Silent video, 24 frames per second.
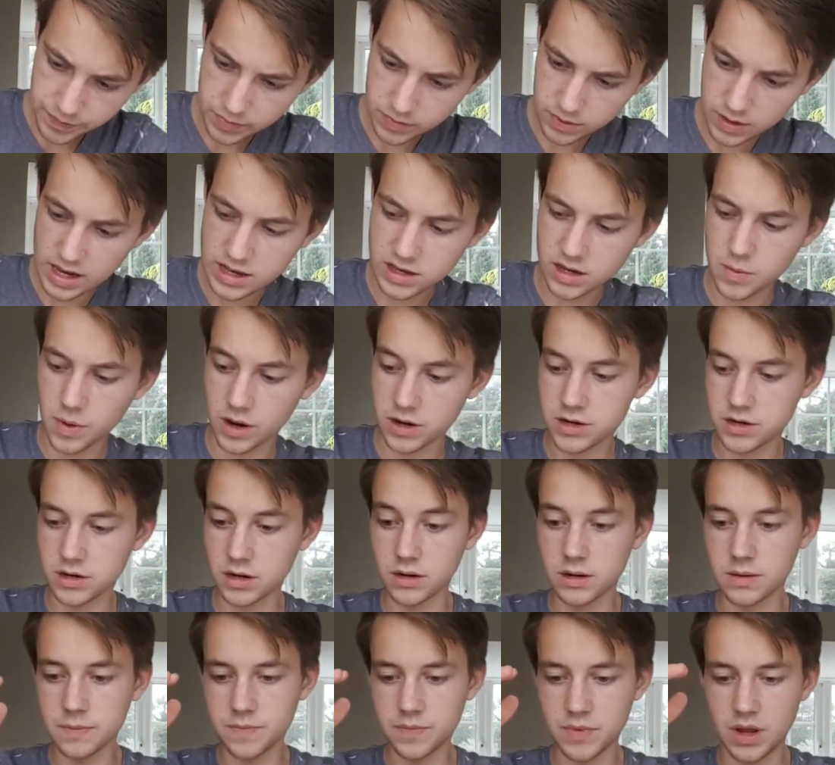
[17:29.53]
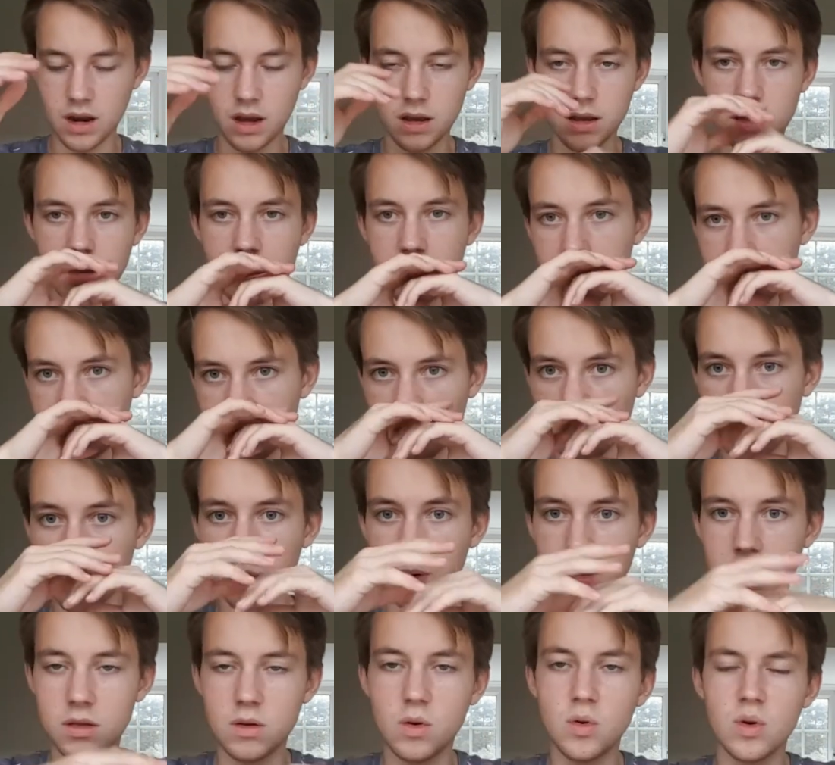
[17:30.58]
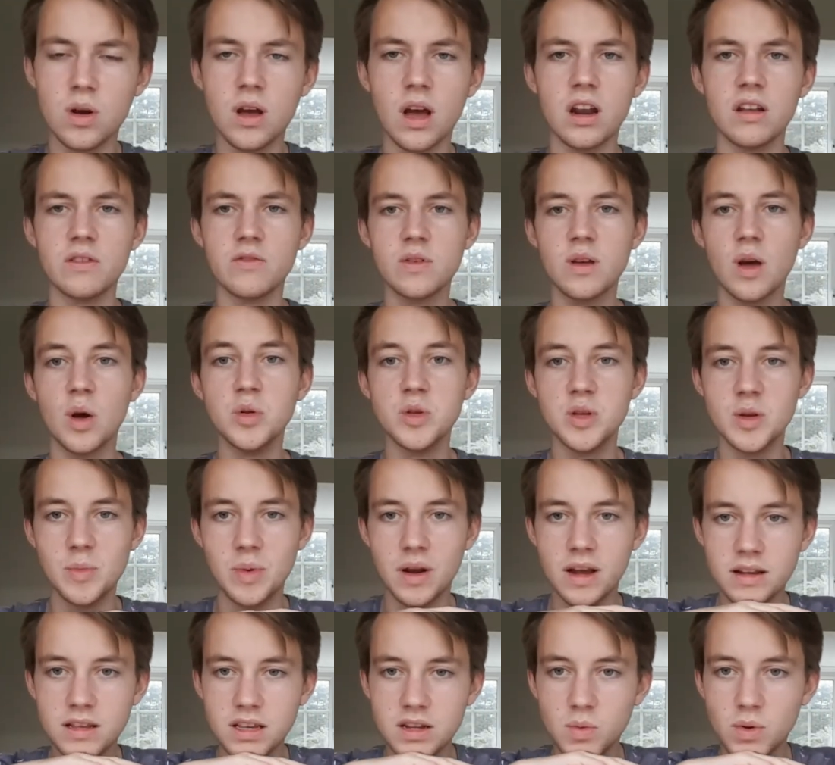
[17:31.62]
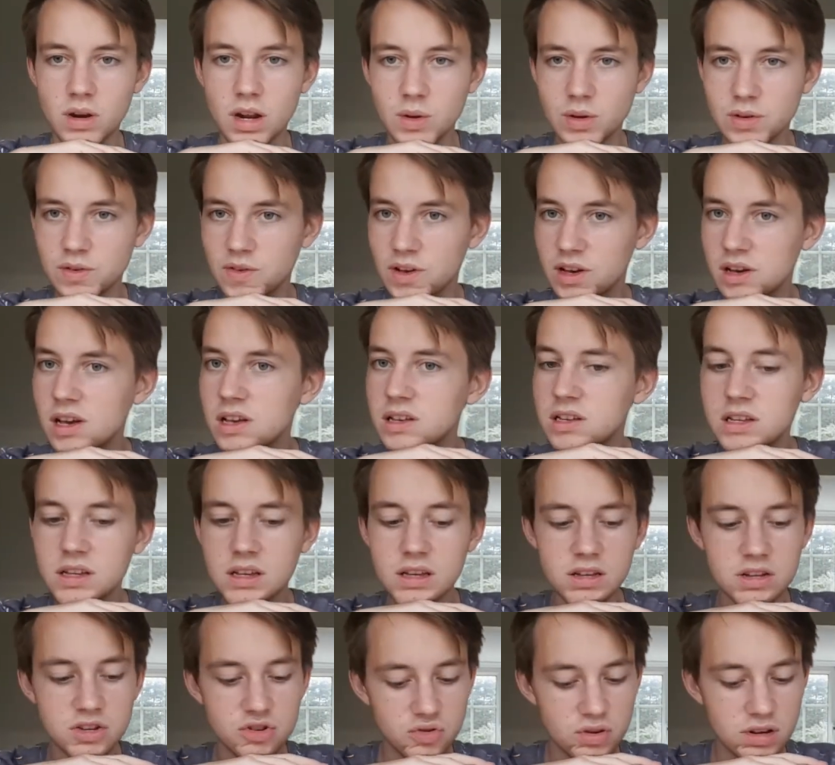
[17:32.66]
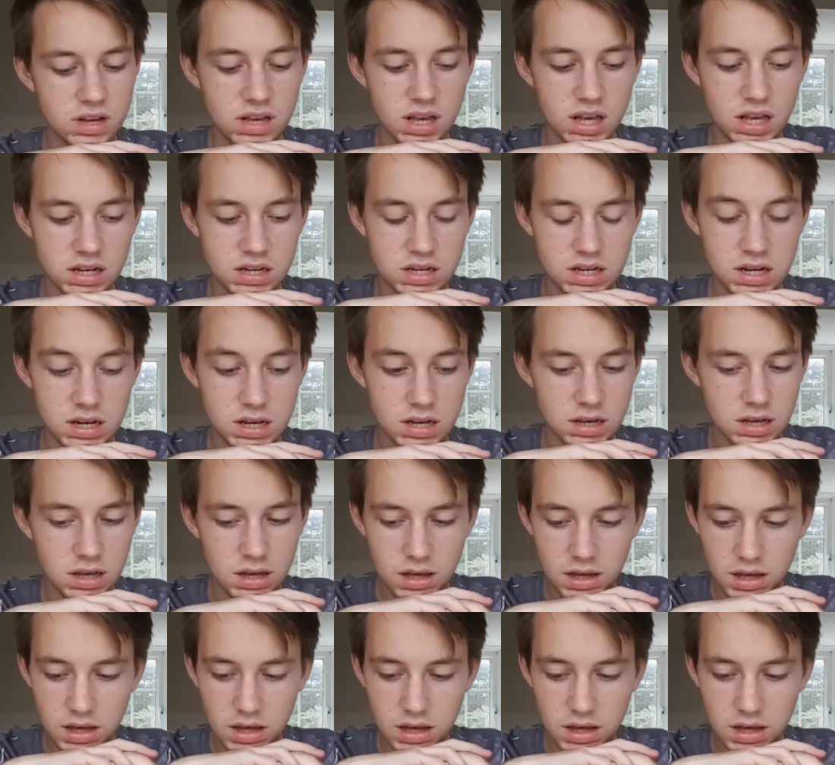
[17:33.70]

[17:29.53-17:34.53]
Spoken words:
here's a question that I struggled with, or kind of contemplated when I was first drinking tea.